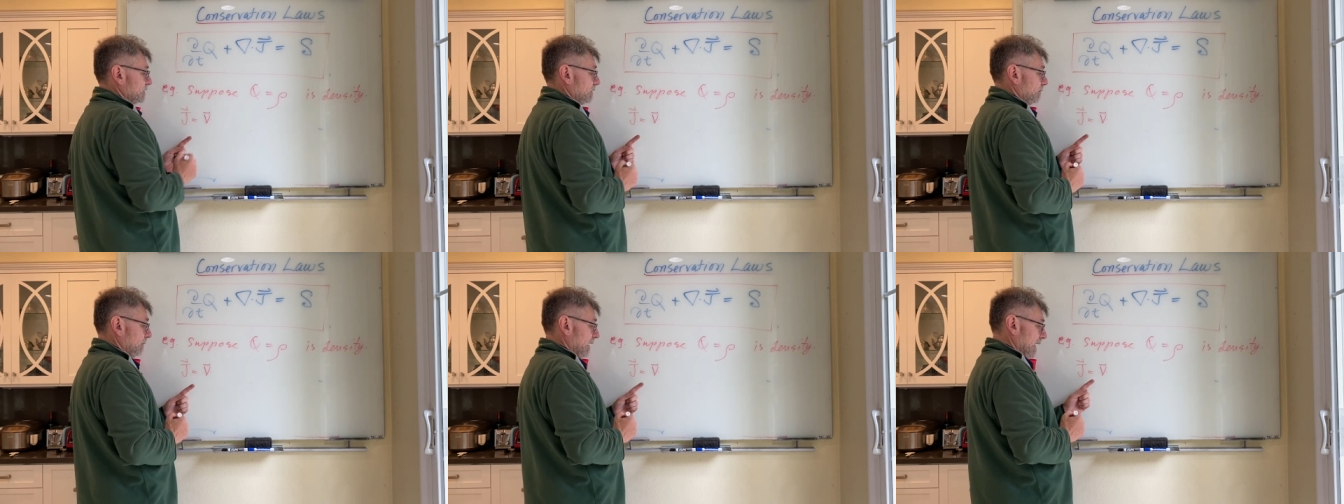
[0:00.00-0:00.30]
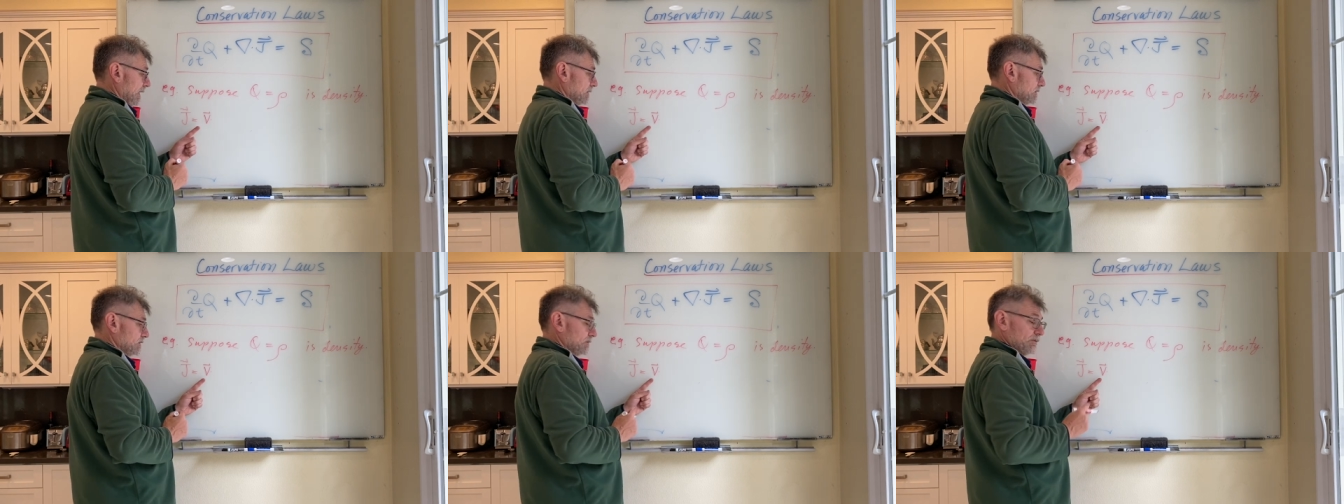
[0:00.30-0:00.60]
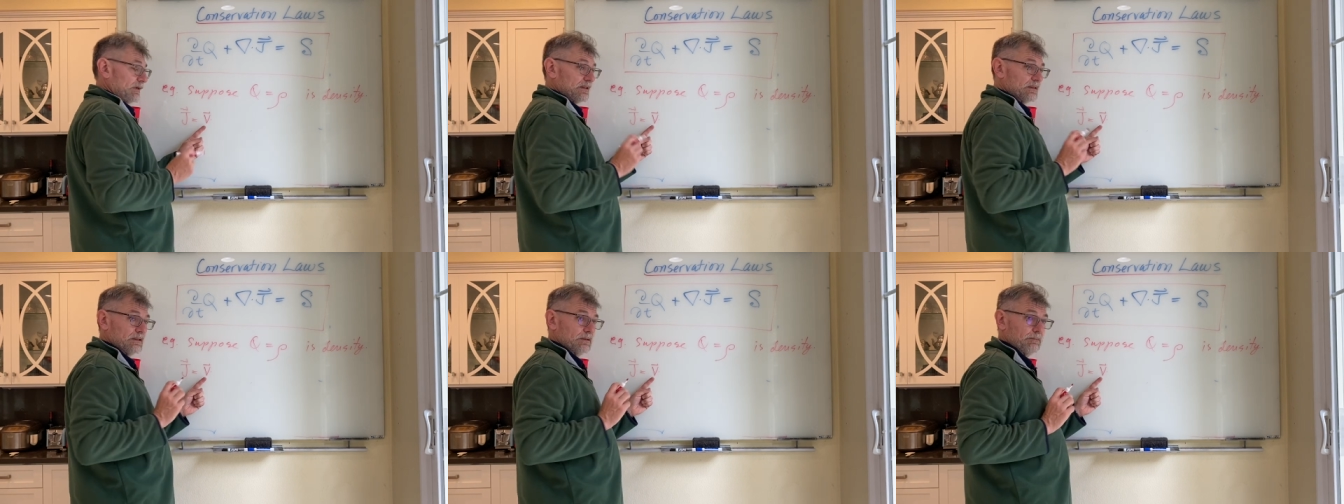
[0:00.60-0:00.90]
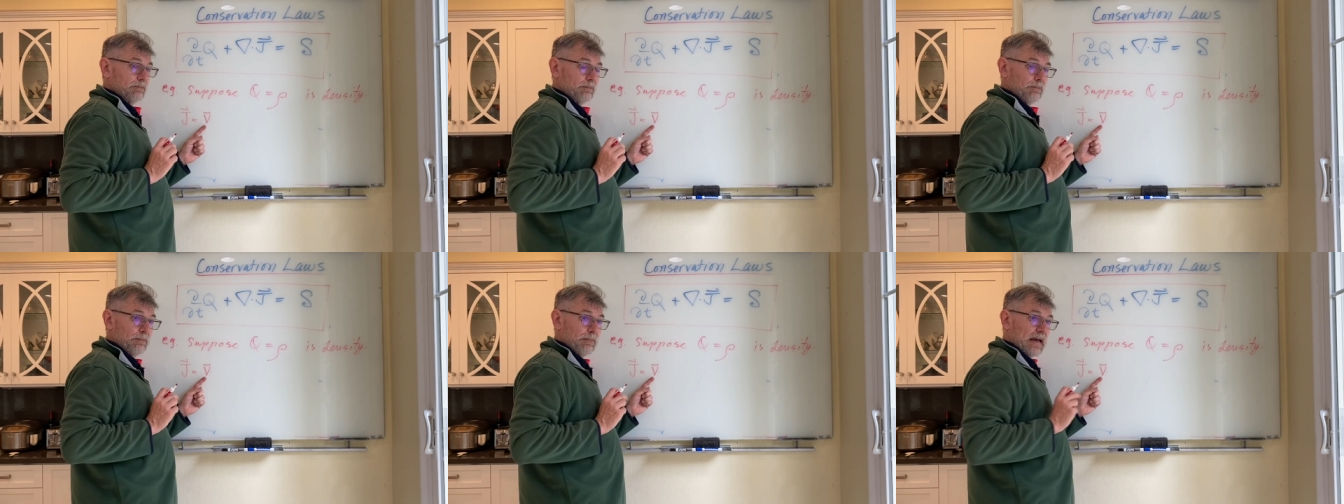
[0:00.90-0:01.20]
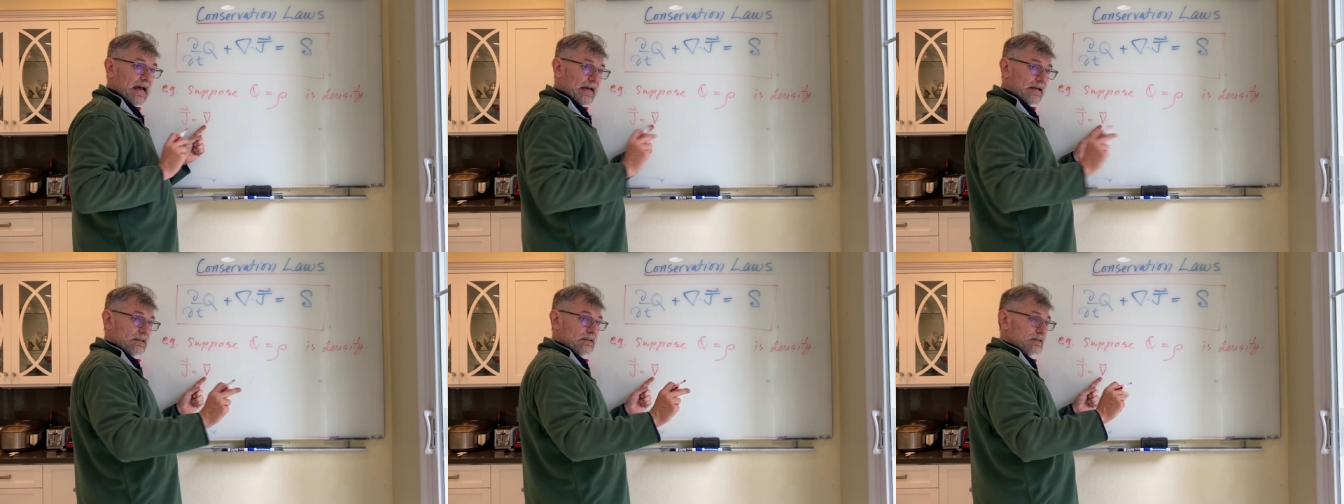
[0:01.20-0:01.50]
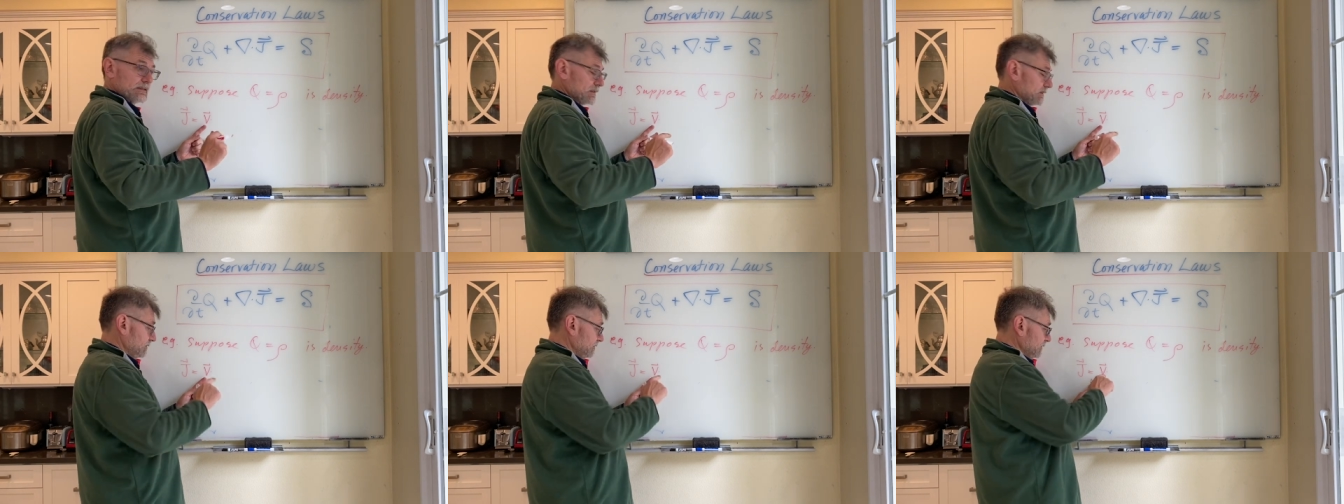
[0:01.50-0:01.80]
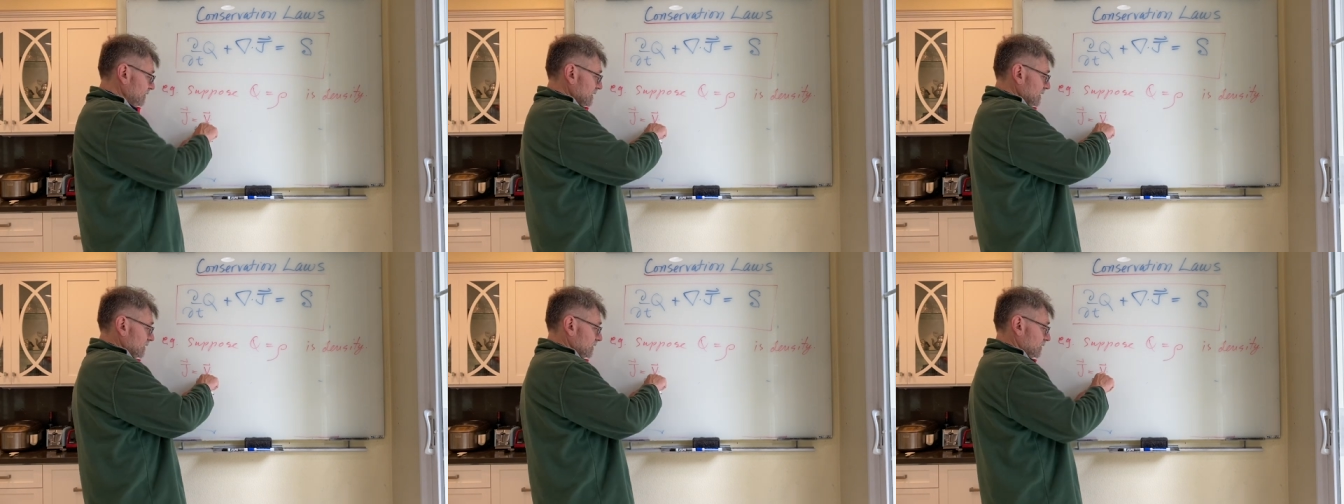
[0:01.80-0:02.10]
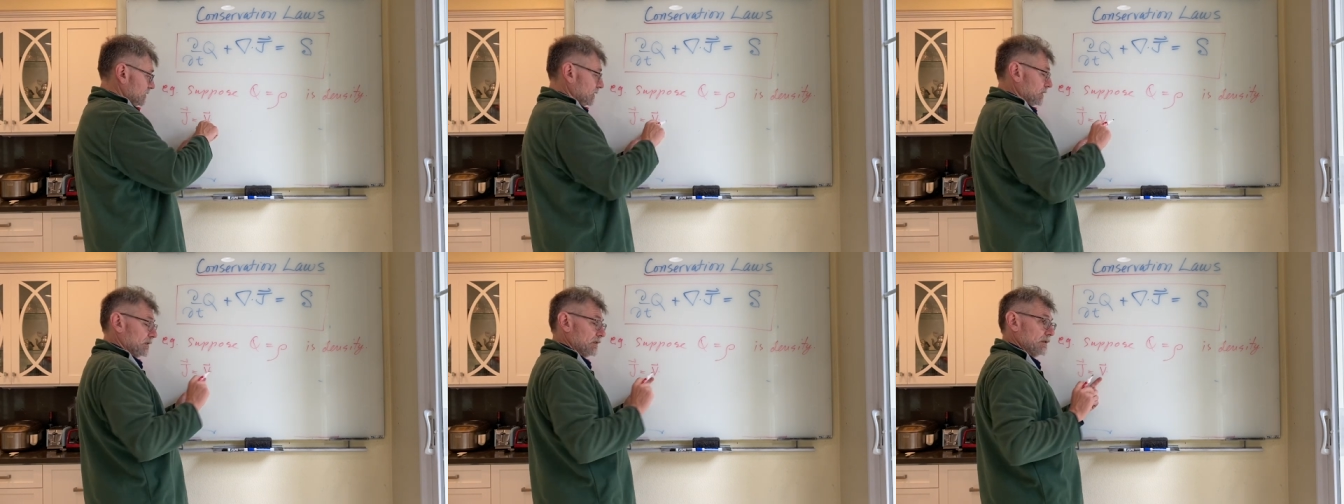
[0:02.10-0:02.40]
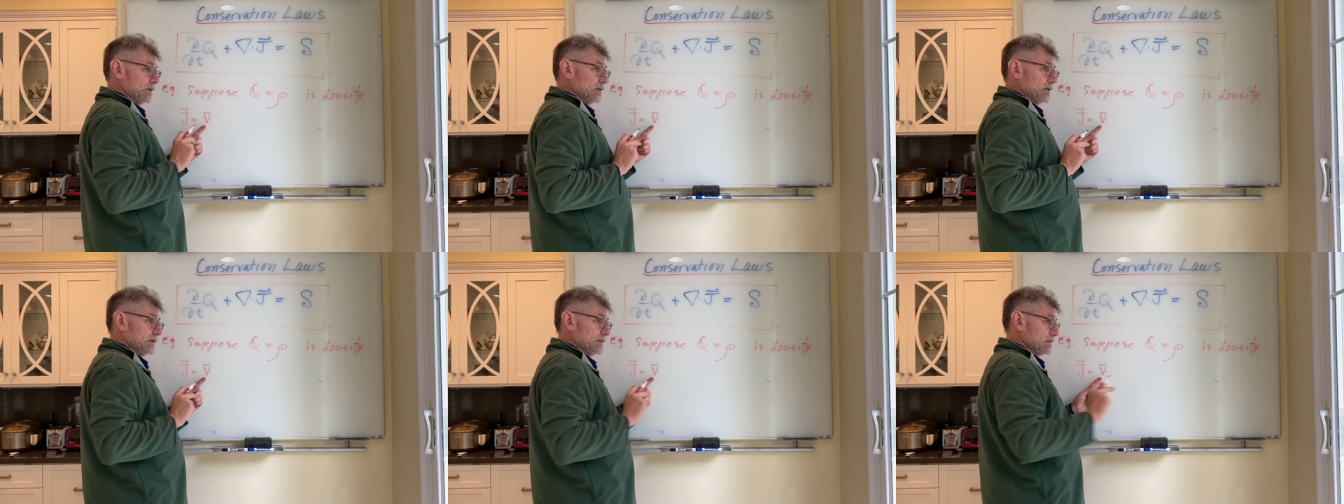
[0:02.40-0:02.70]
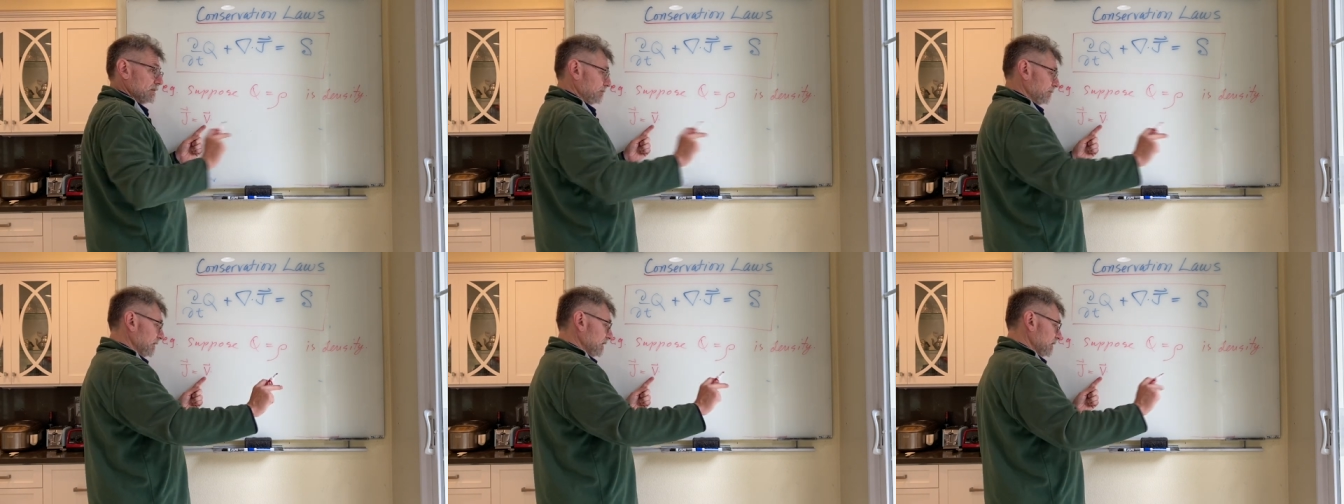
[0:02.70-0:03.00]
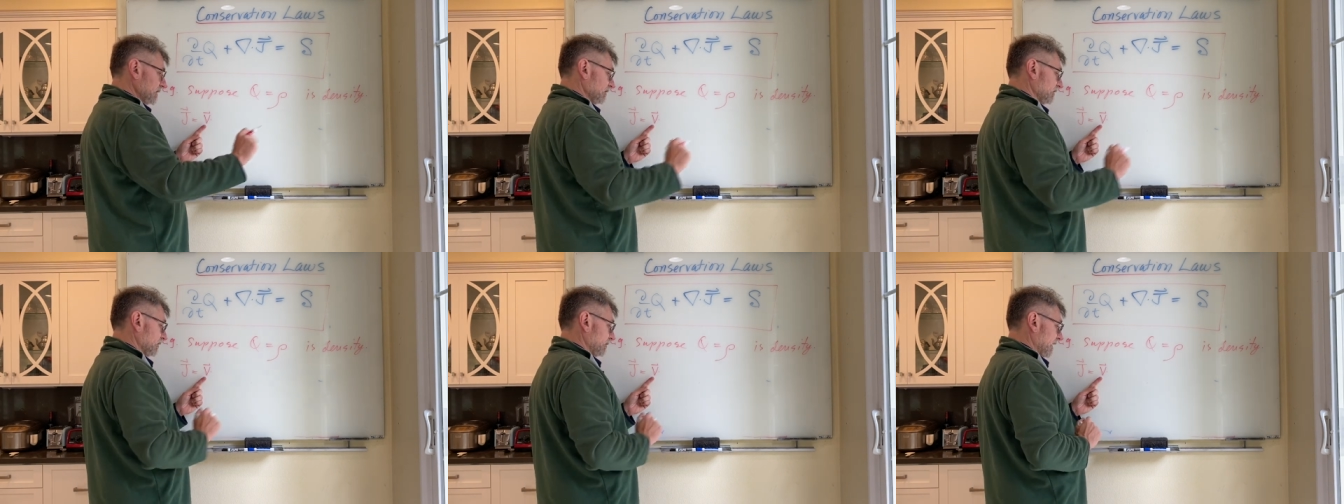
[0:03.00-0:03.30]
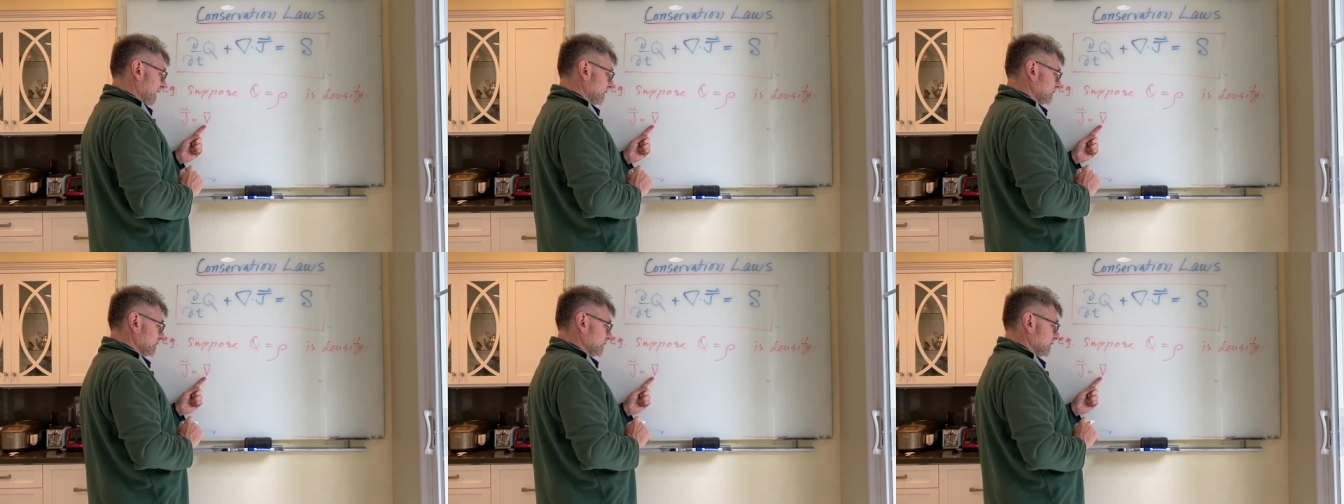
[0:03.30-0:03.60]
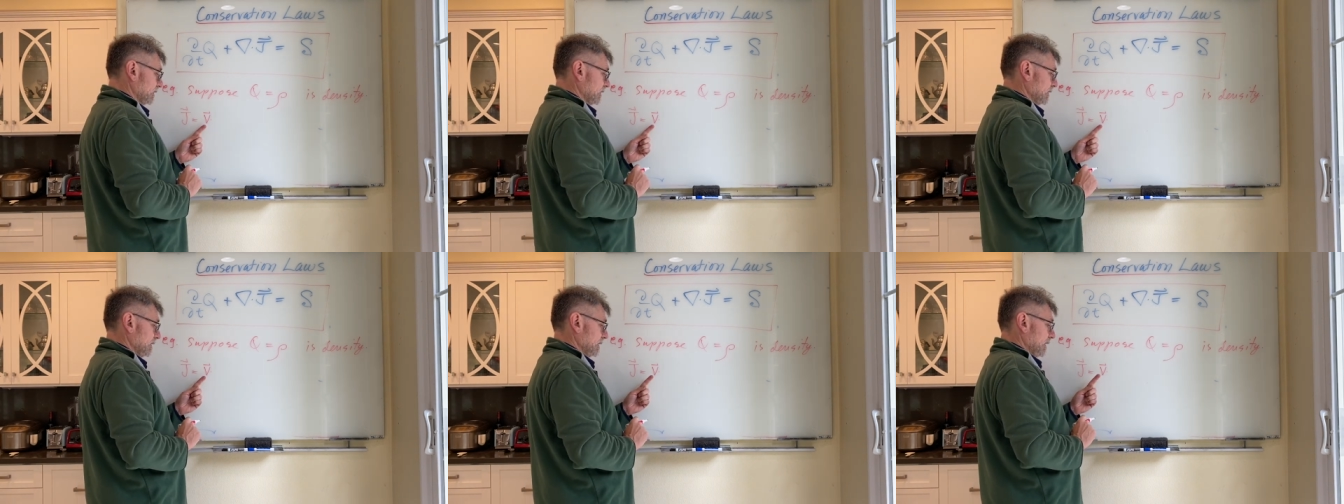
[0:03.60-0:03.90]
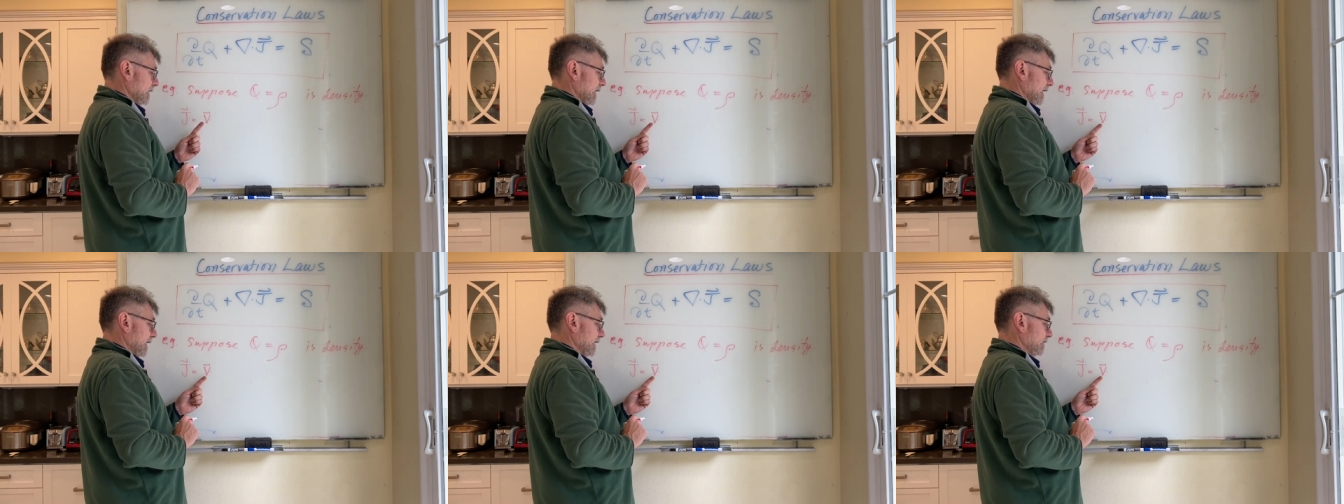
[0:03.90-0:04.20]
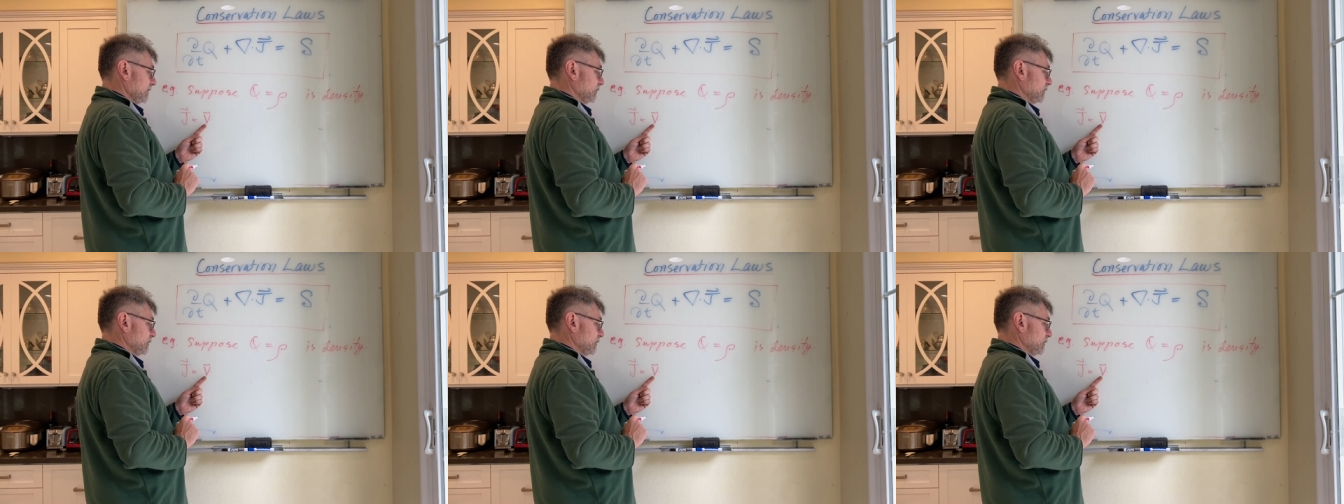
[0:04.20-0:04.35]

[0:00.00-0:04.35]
mass, right? The mass, V is the speed of the mass. And if we